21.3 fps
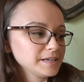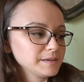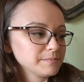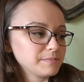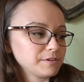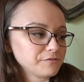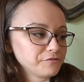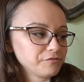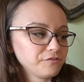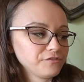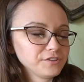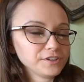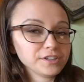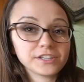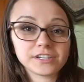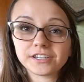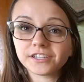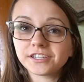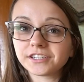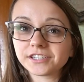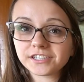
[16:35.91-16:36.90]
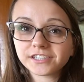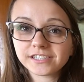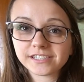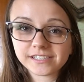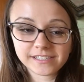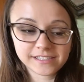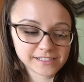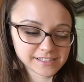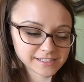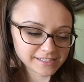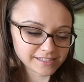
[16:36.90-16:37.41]
But
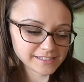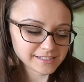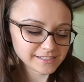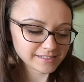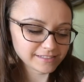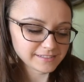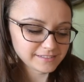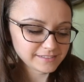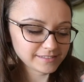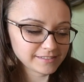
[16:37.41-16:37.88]
first,